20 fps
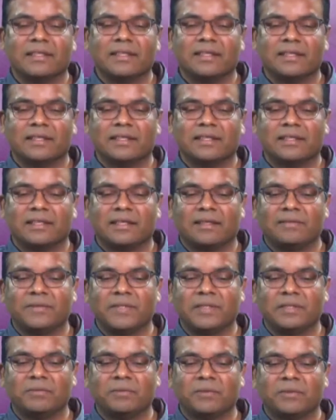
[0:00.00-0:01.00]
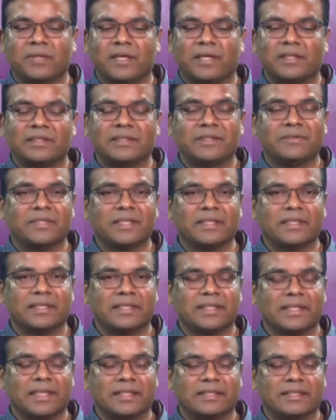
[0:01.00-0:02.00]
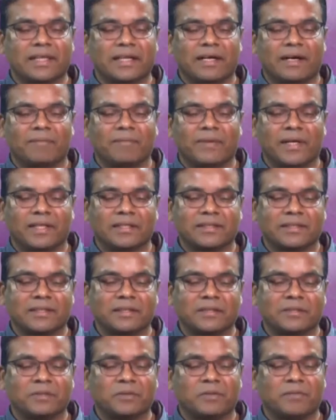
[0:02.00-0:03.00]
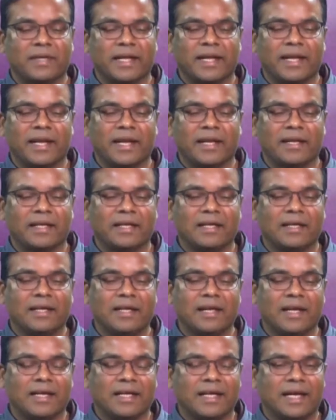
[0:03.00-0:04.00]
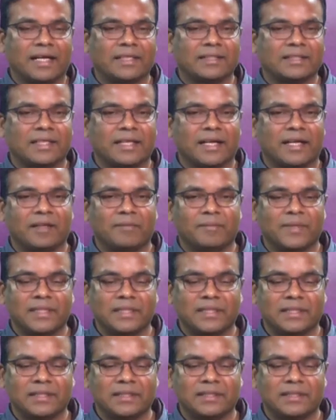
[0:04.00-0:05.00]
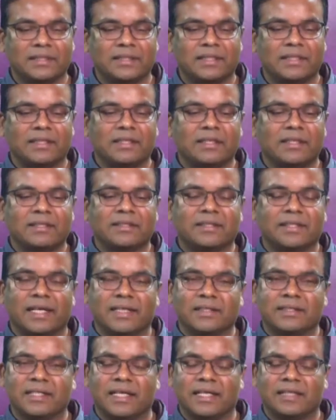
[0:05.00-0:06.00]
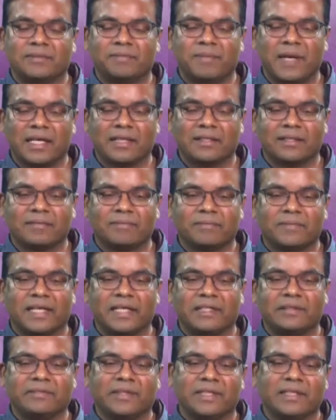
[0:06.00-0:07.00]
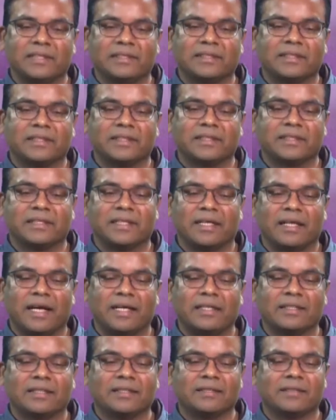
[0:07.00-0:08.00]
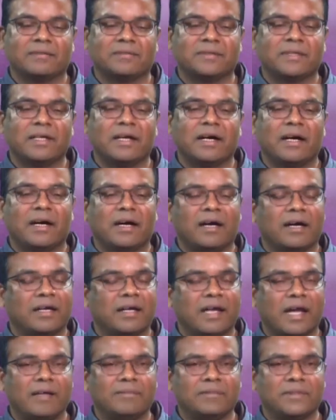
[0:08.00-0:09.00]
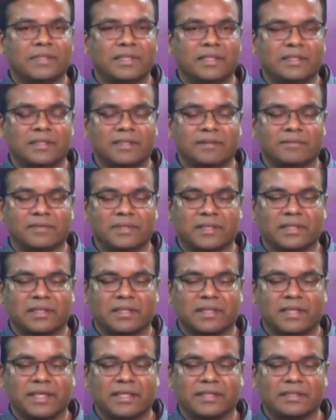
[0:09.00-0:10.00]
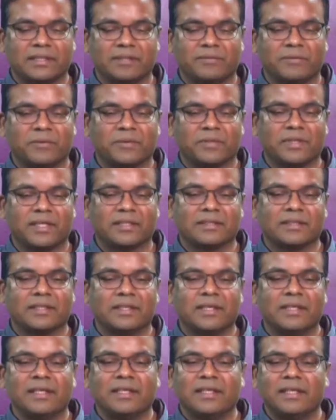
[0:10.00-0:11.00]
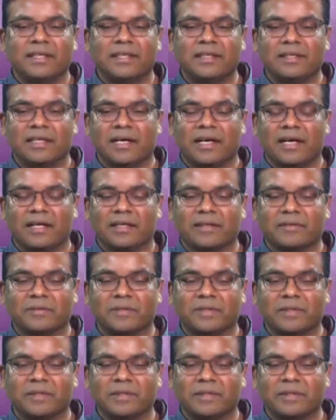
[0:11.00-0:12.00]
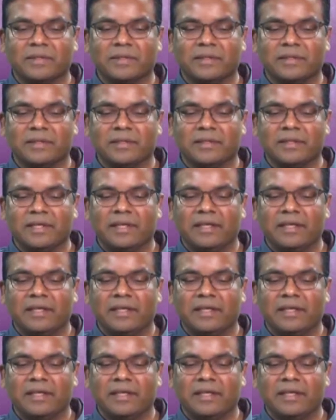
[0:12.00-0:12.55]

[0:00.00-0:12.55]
of these photons using the X-ray optics. So, one can create X-ray images, the X-ray spectrum, as well as the light curve or time series of X-ray photons. These are the